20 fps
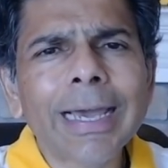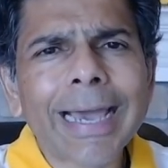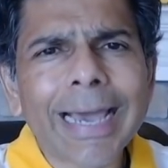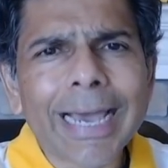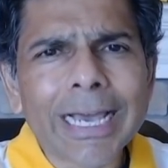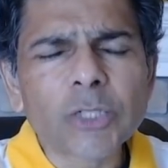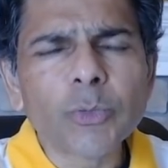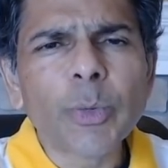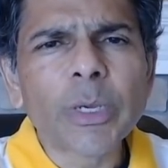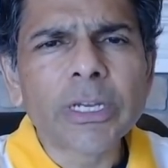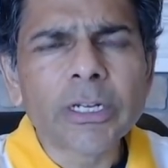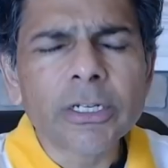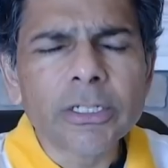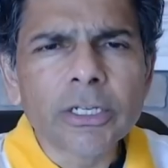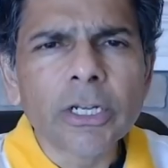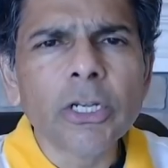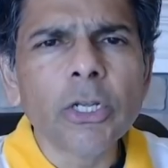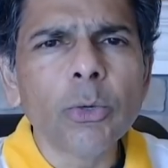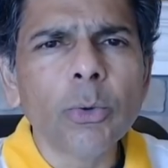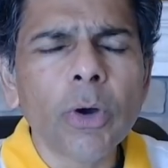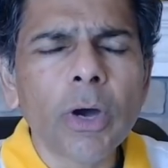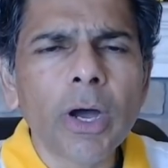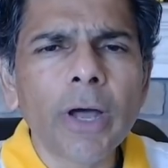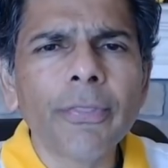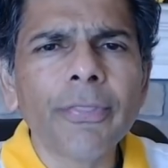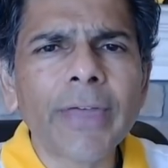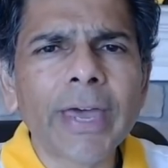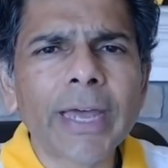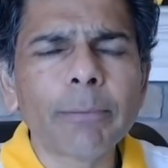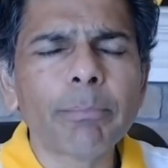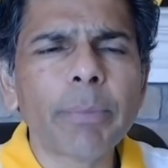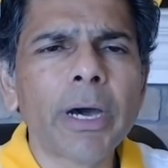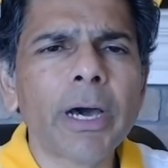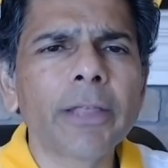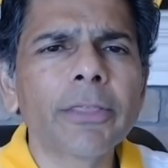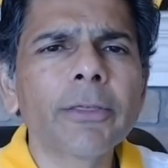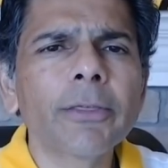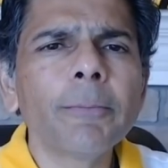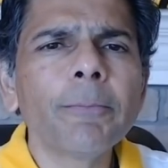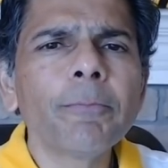as we continue on that
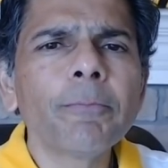path.